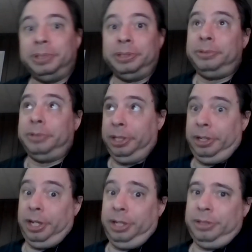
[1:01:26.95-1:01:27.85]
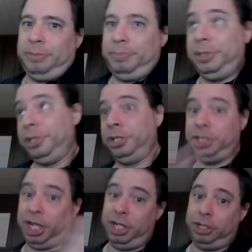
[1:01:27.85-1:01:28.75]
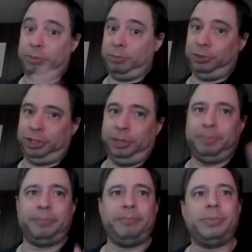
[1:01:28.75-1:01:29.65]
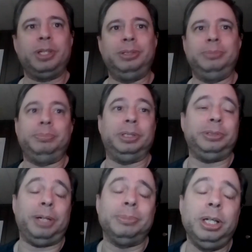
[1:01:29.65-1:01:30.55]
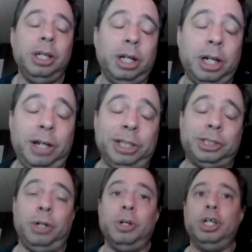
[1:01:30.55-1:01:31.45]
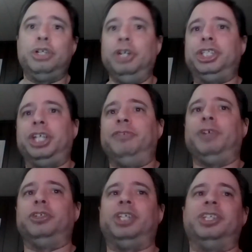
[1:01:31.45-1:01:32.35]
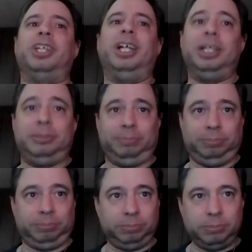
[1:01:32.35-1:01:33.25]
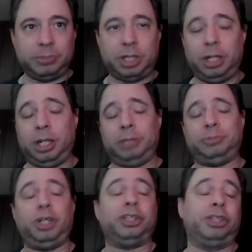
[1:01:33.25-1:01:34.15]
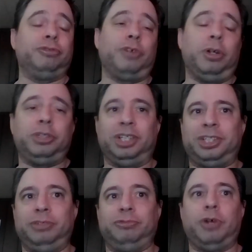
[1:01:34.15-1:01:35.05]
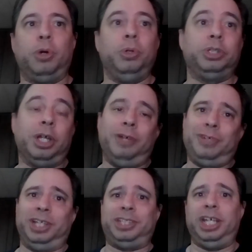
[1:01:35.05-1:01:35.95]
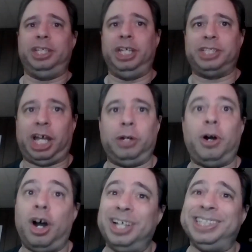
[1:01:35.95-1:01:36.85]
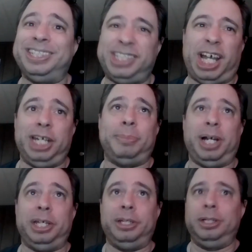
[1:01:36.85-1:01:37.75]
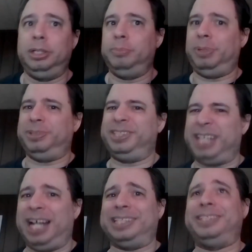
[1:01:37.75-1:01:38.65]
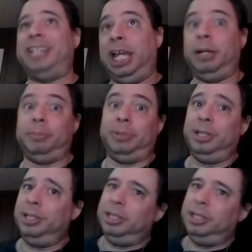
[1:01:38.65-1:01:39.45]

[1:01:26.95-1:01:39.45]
But dang, and it, but it can change. We'll see. But yeah. All right. So Christian versus uh, Dustin Ro Dustin Rhodes for the TNT title on Dynamite. But goddamn,